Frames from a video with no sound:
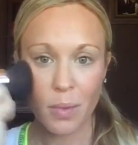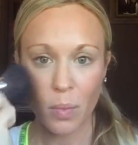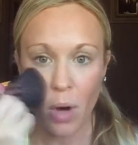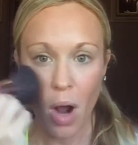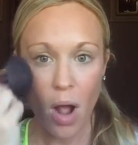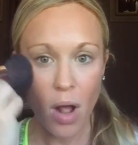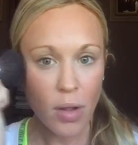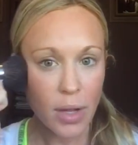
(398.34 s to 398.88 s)
We're
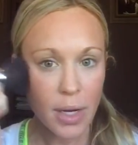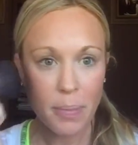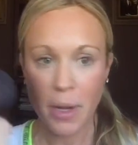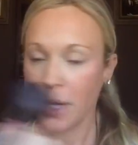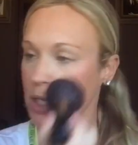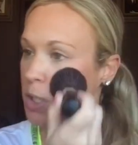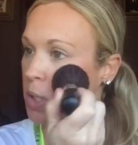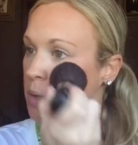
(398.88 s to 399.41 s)
all on a
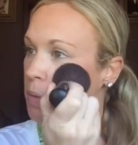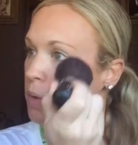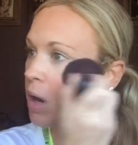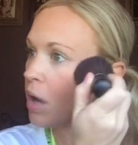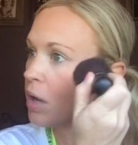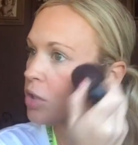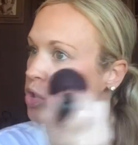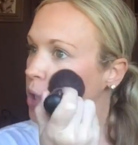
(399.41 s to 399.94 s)
budget. We're
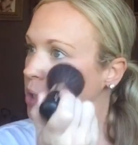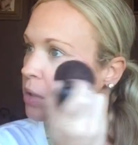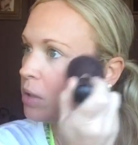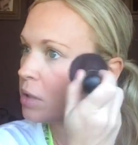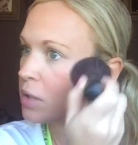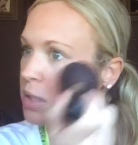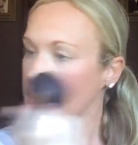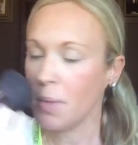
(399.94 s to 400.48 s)
all trying to
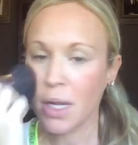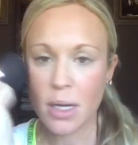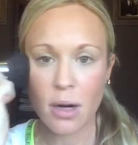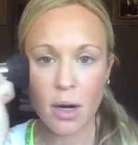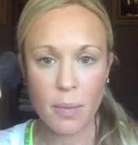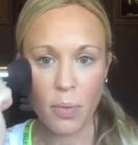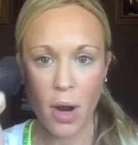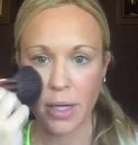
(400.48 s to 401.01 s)
look to make
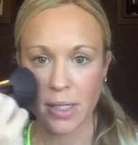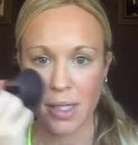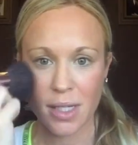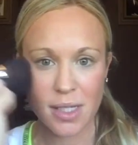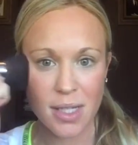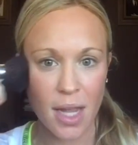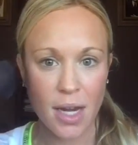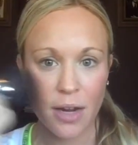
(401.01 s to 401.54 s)
our products
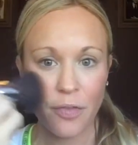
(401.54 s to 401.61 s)
extend.